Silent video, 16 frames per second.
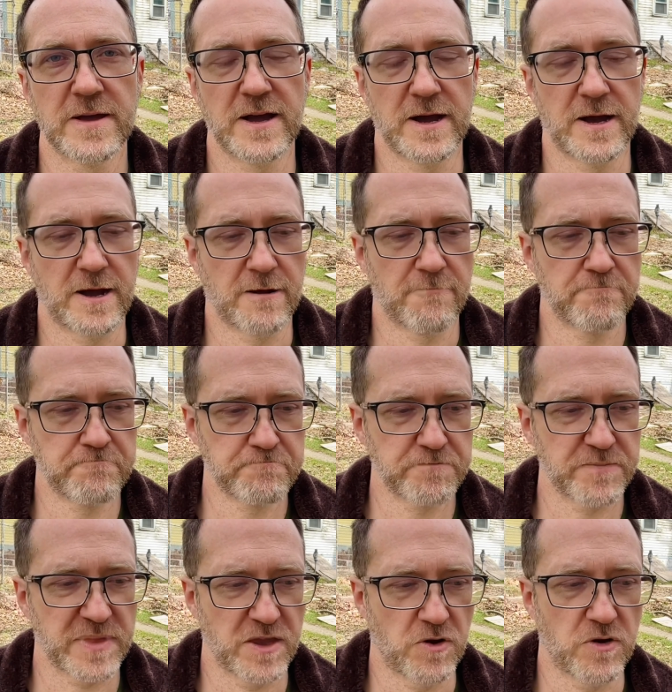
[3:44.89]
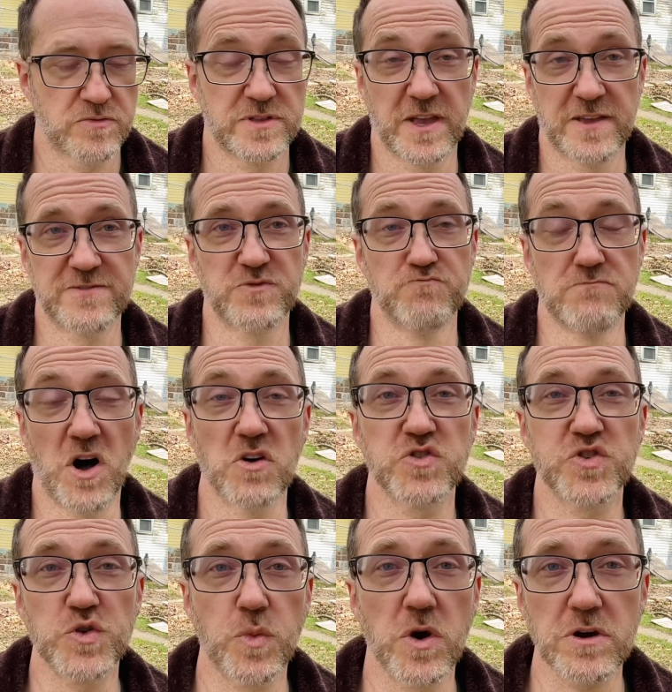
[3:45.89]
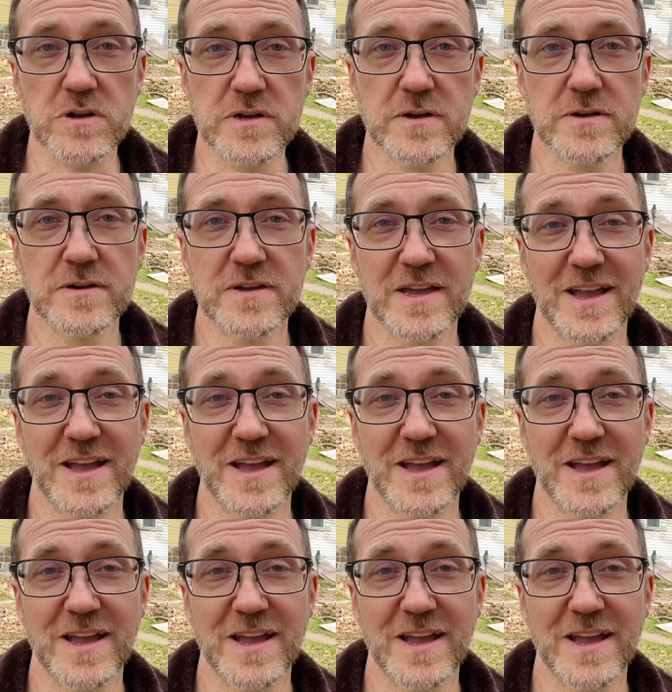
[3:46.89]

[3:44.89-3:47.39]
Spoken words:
does mulch work?